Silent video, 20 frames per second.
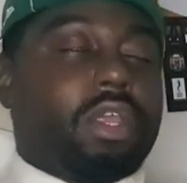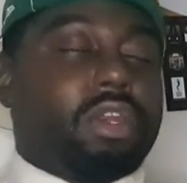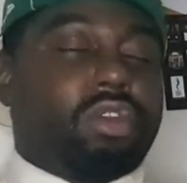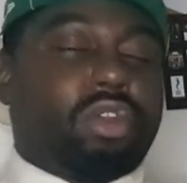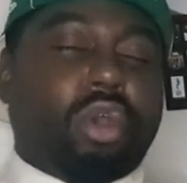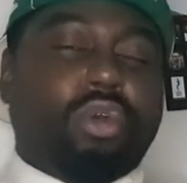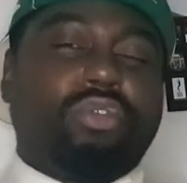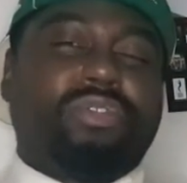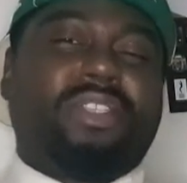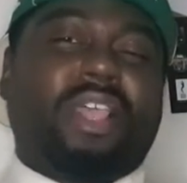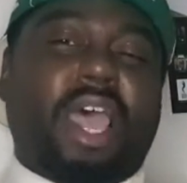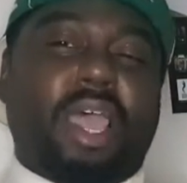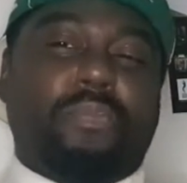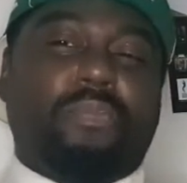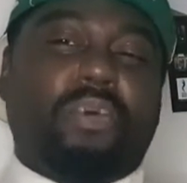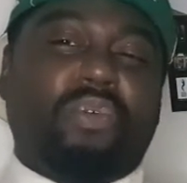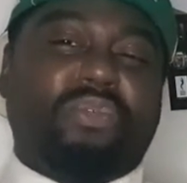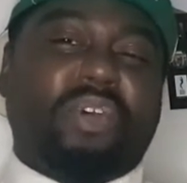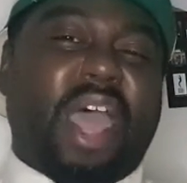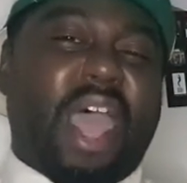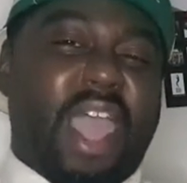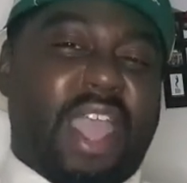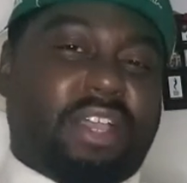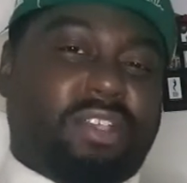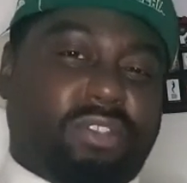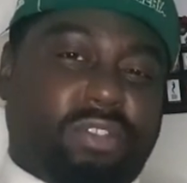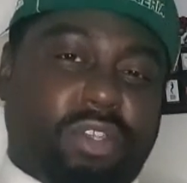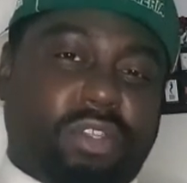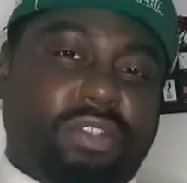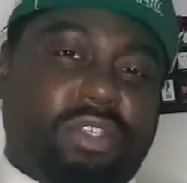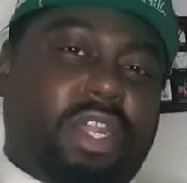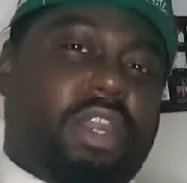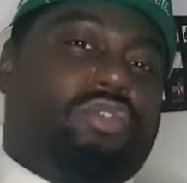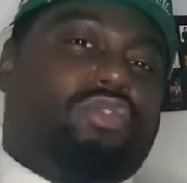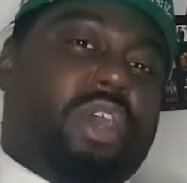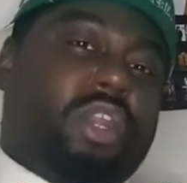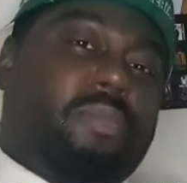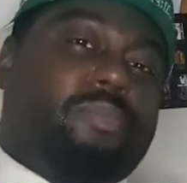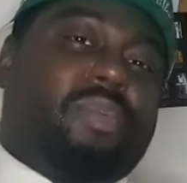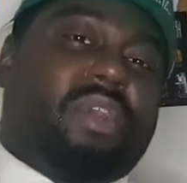those type of accents, and they're
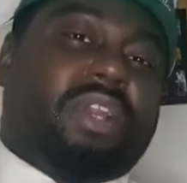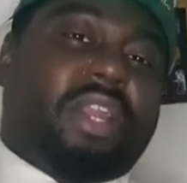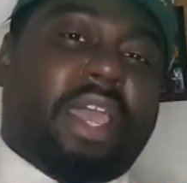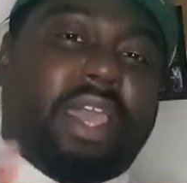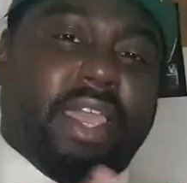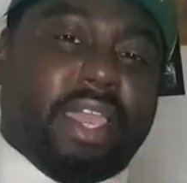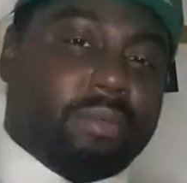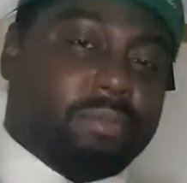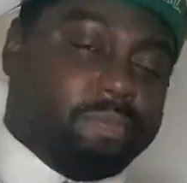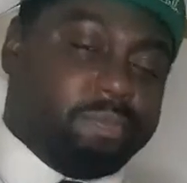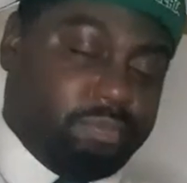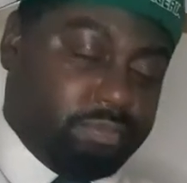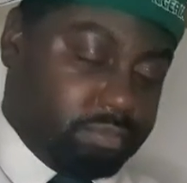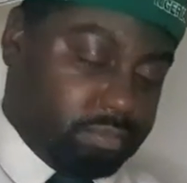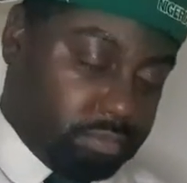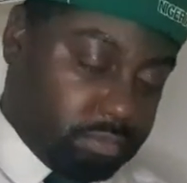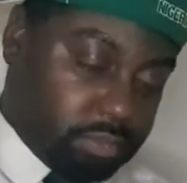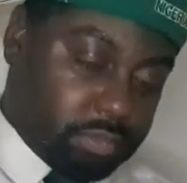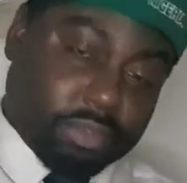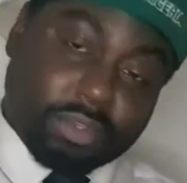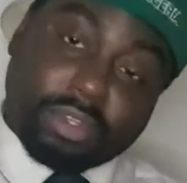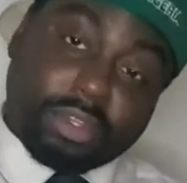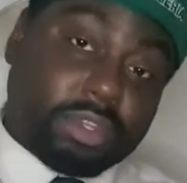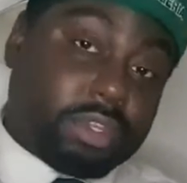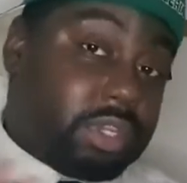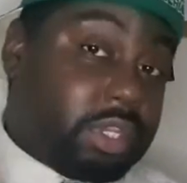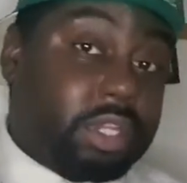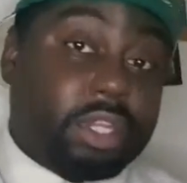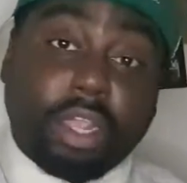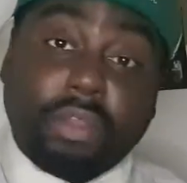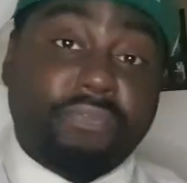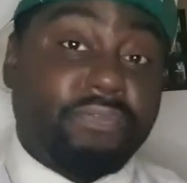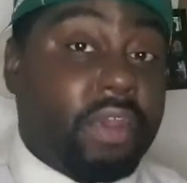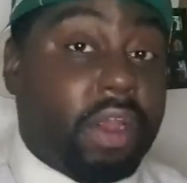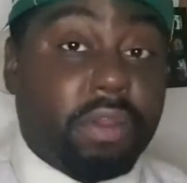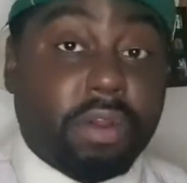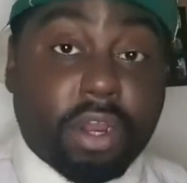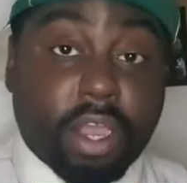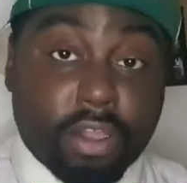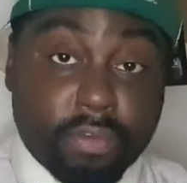trying to bring that in, then fair
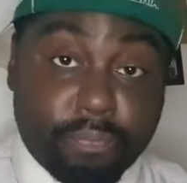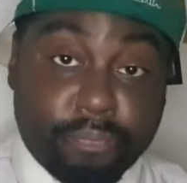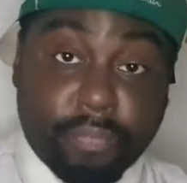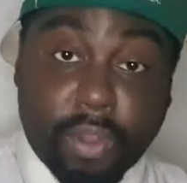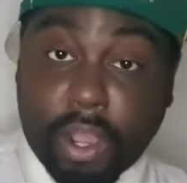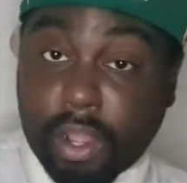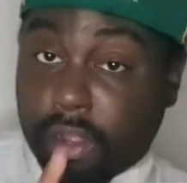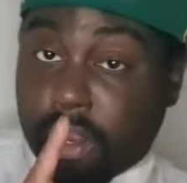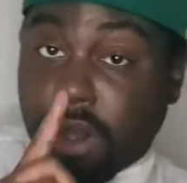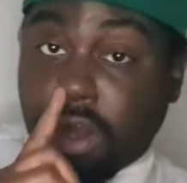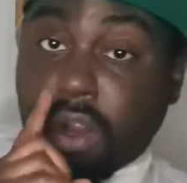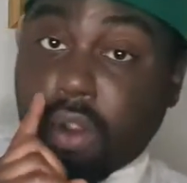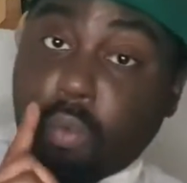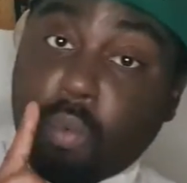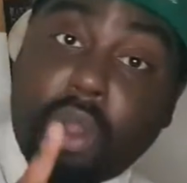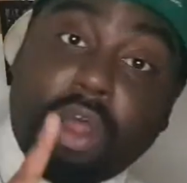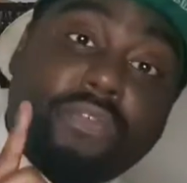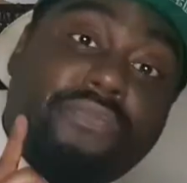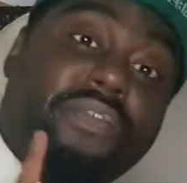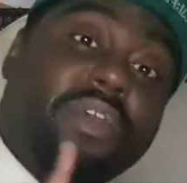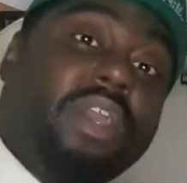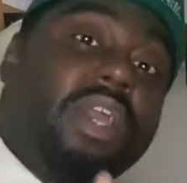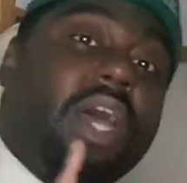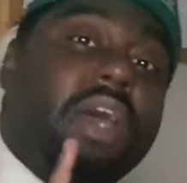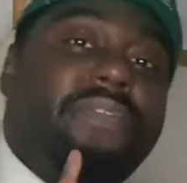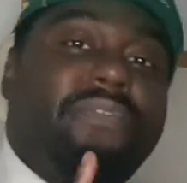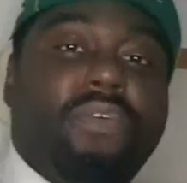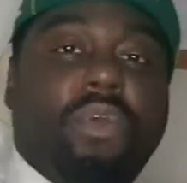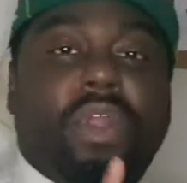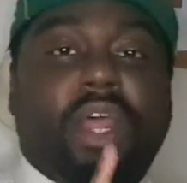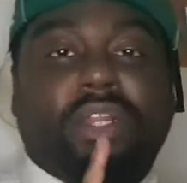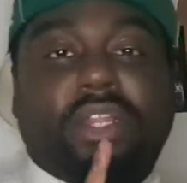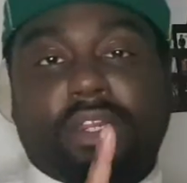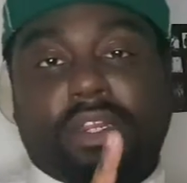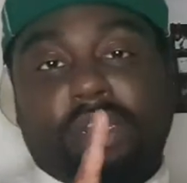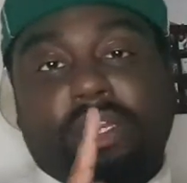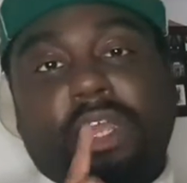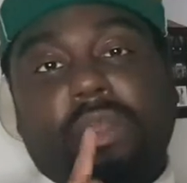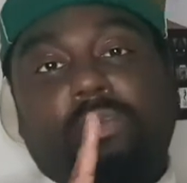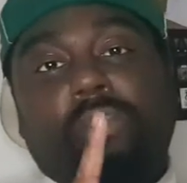enough. But one thing I feel like they
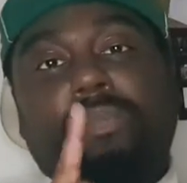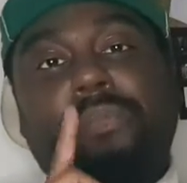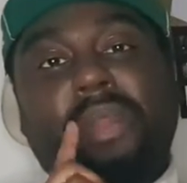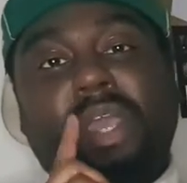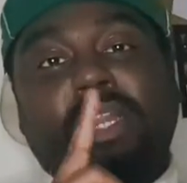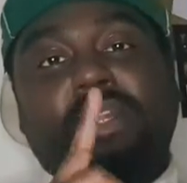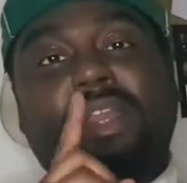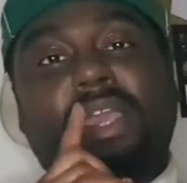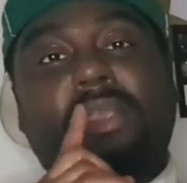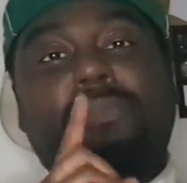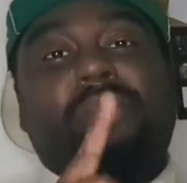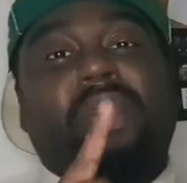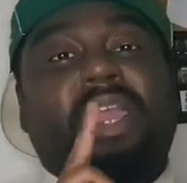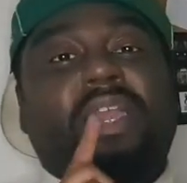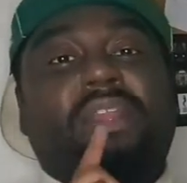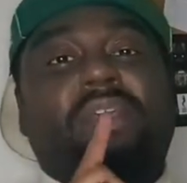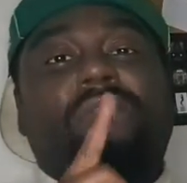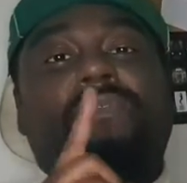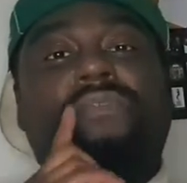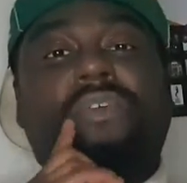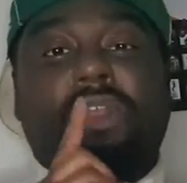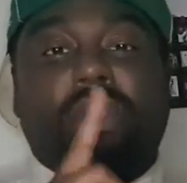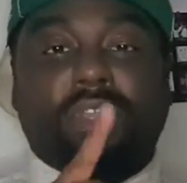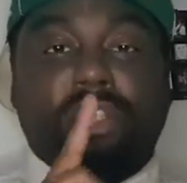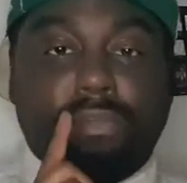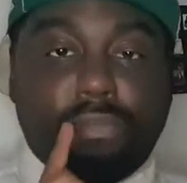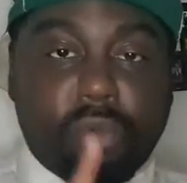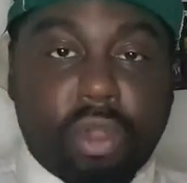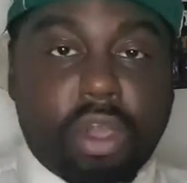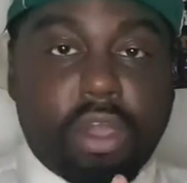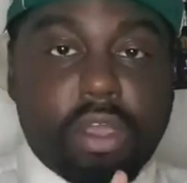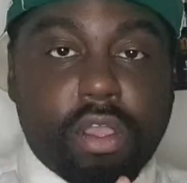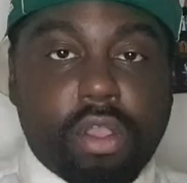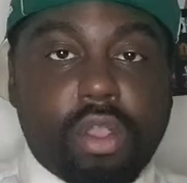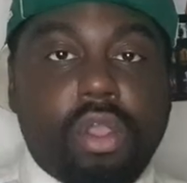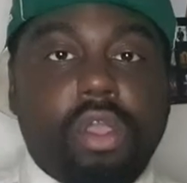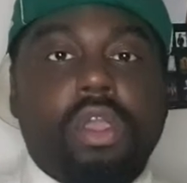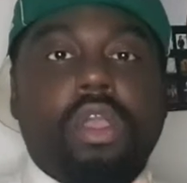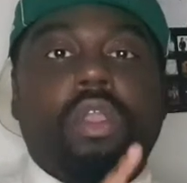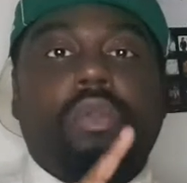did that they played it very smart
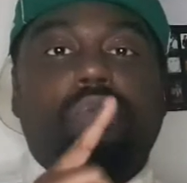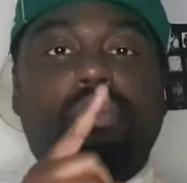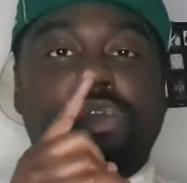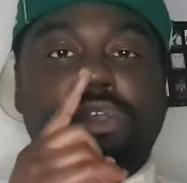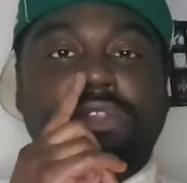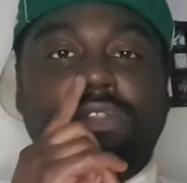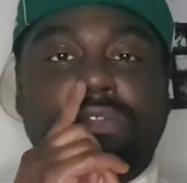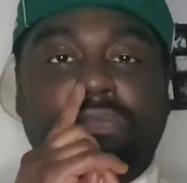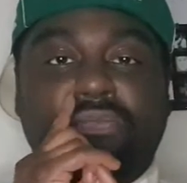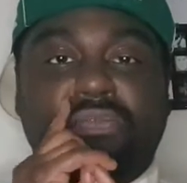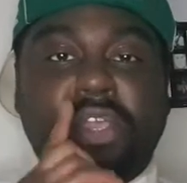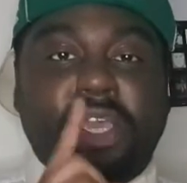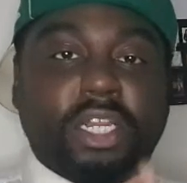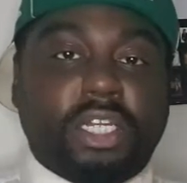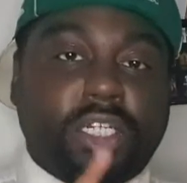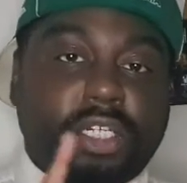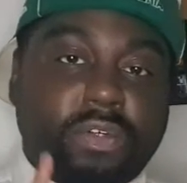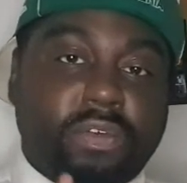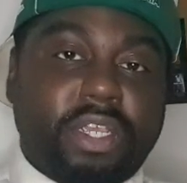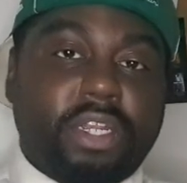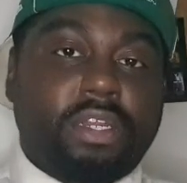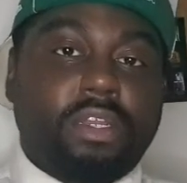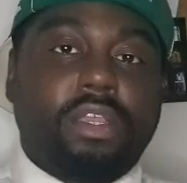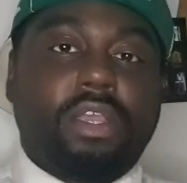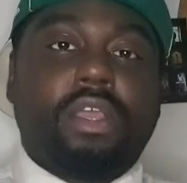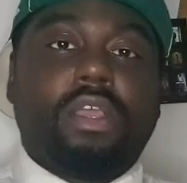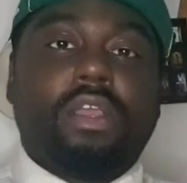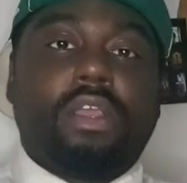was featuring,